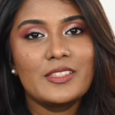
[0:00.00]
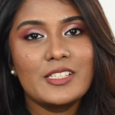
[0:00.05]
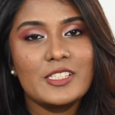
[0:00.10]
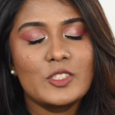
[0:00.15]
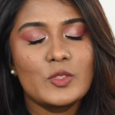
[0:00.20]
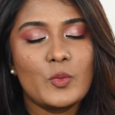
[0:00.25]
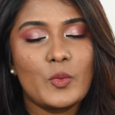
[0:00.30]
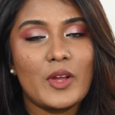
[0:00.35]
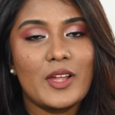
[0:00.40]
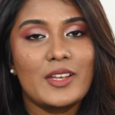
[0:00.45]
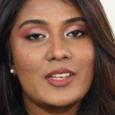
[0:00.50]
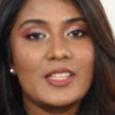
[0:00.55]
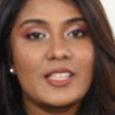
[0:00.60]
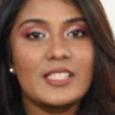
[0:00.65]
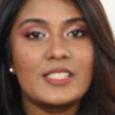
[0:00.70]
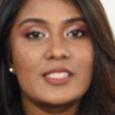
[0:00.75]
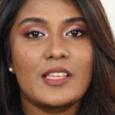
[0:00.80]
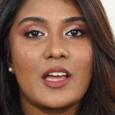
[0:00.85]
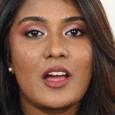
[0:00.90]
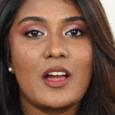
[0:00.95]
This one
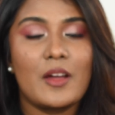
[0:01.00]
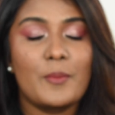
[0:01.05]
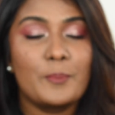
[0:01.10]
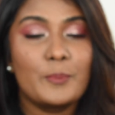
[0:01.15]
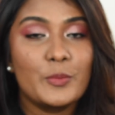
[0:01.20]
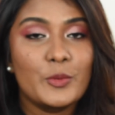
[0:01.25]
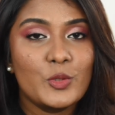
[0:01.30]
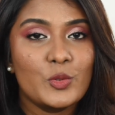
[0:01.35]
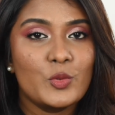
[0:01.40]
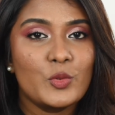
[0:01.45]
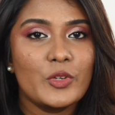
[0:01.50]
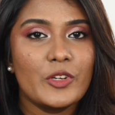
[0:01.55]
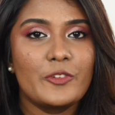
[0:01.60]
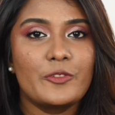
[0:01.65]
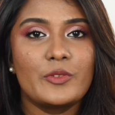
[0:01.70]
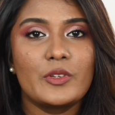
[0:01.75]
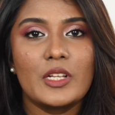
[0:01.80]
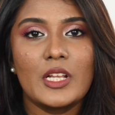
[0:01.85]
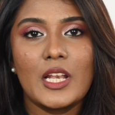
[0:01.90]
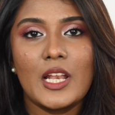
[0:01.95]
is a
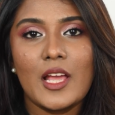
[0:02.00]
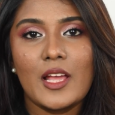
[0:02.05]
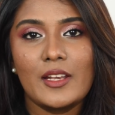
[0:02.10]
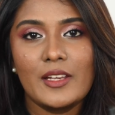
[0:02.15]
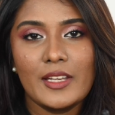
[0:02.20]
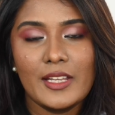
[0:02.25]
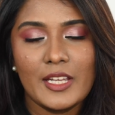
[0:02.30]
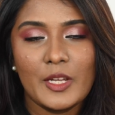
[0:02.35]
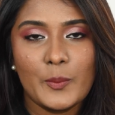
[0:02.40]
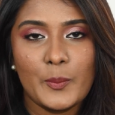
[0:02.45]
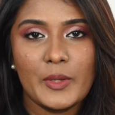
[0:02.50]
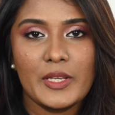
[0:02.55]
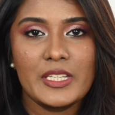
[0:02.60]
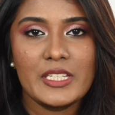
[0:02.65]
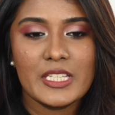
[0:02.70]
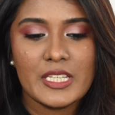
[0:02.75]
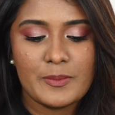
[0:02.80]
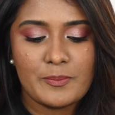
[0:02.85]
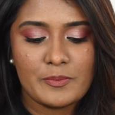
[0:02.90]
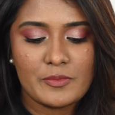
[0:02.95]
beautiful
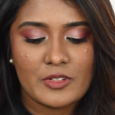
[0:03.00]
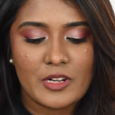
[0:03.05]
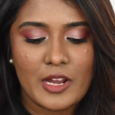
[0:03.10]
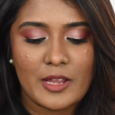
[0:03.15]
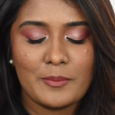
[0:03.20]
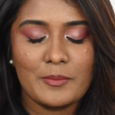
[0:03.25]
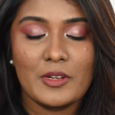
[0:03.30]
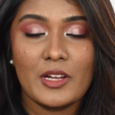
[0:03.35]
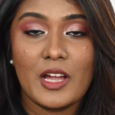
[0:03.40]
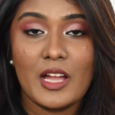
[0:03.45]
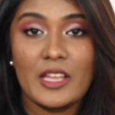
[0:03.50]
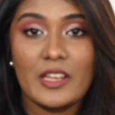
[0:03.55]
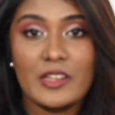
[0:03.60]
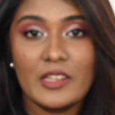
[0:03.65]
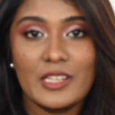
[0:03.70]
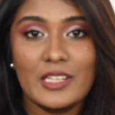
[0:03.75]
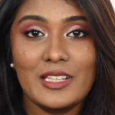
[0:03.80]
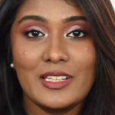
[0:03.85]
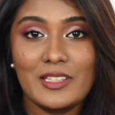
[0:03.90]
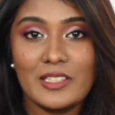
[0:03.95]
liquidy primer. I
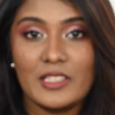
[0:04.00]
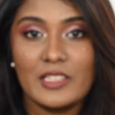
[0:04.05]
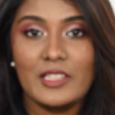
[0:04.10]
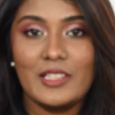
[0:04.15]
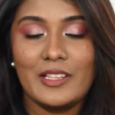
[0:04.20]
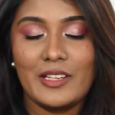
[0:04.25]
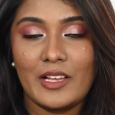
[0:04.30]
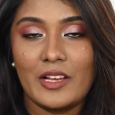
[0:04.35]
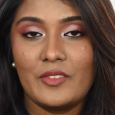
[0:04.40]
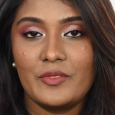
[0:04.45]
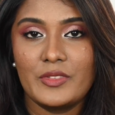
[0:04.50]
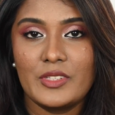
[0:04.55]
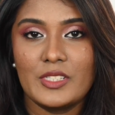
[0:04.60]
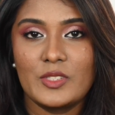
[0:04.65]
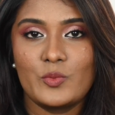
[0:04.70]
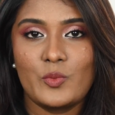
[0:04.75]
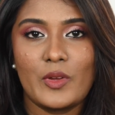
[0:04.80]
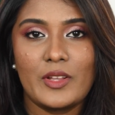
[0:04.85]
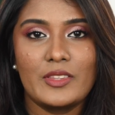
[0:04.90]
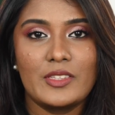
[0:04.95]
really, really love
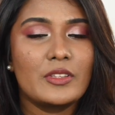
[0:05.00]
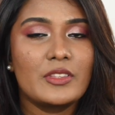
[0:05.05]
this one.